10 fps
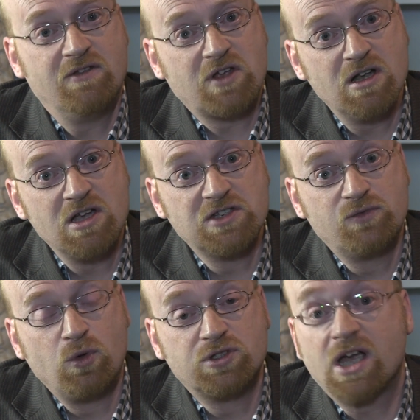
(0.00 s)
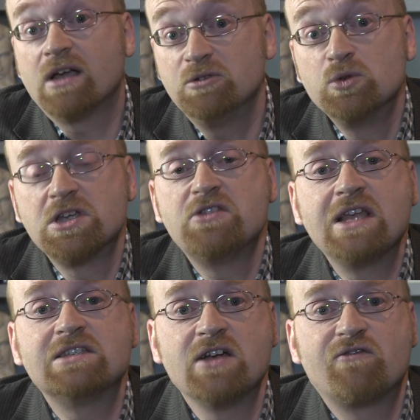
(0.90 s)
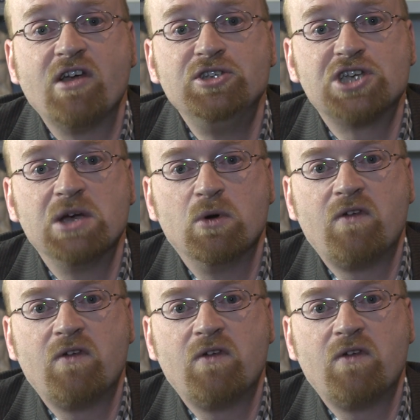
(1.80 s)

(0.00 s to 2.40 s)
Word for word: the glass of water, and also things like friendship